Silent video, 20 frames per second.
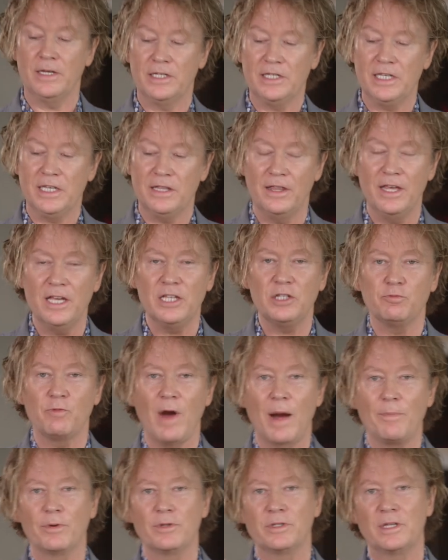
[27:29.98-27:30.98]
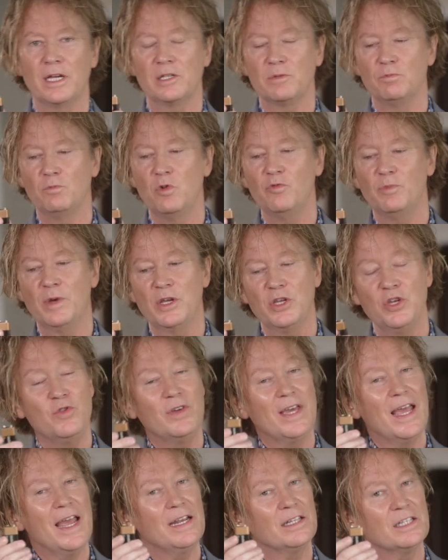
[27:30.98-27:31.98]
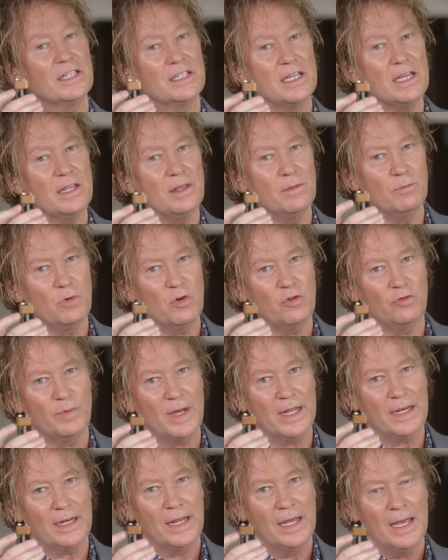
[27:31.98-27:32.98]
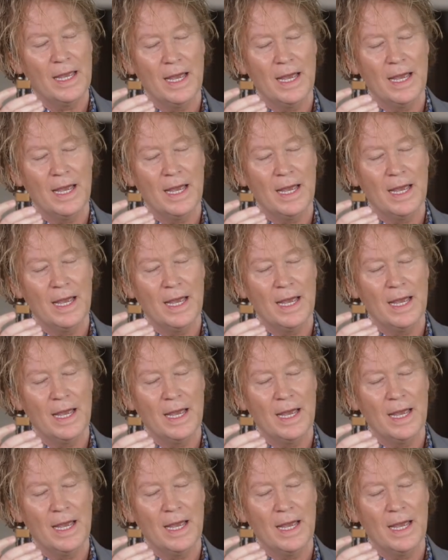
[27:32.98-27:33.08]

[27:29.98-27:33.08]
see this represents movement. You can't see the movement,